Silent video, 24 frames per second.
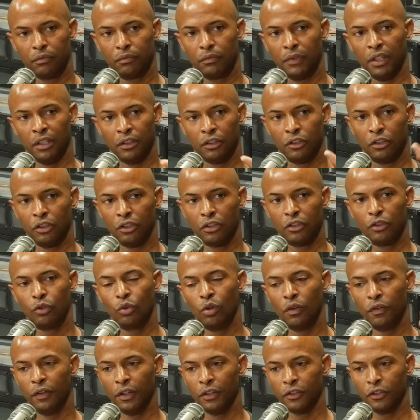there's just two
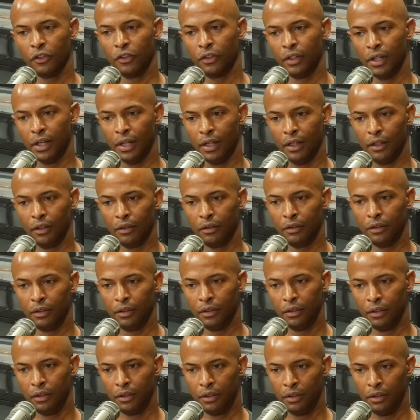of us on the aisle,
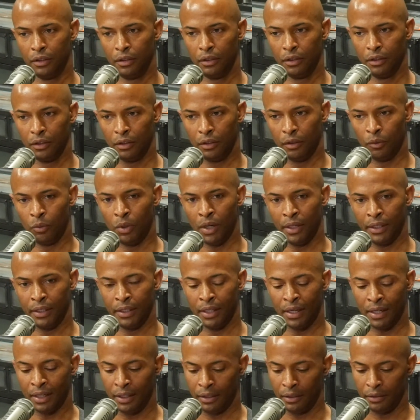a white
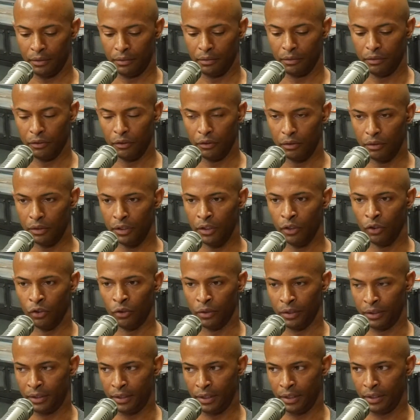guy
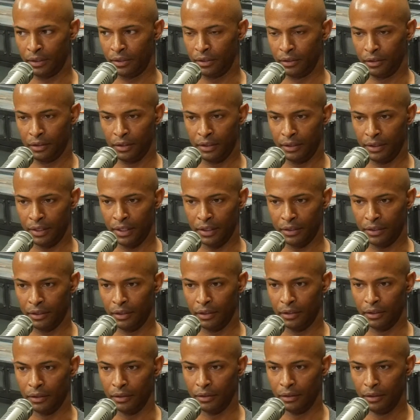deodorant section, because that's
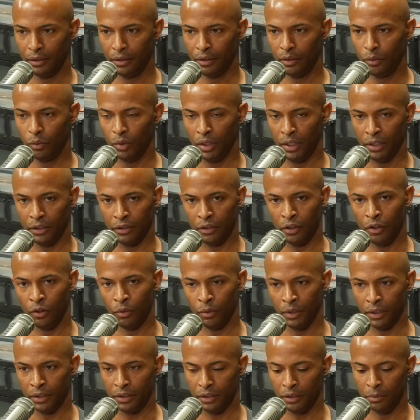the one that's
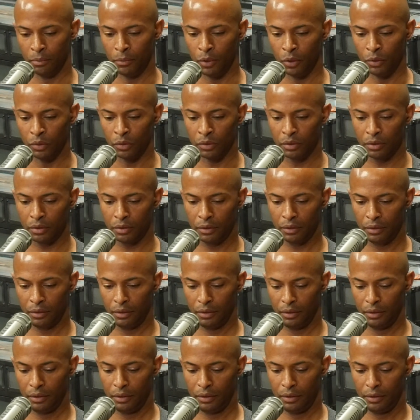always the most
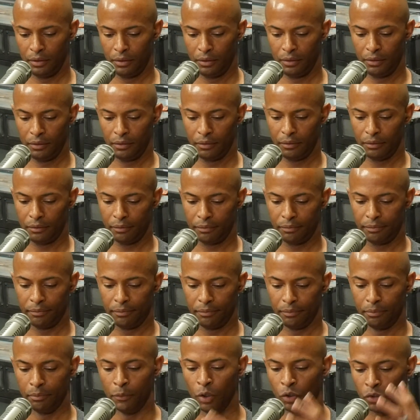
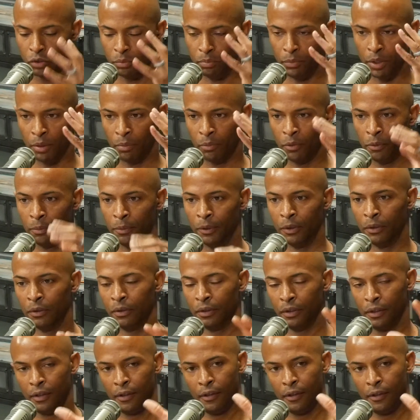memorable.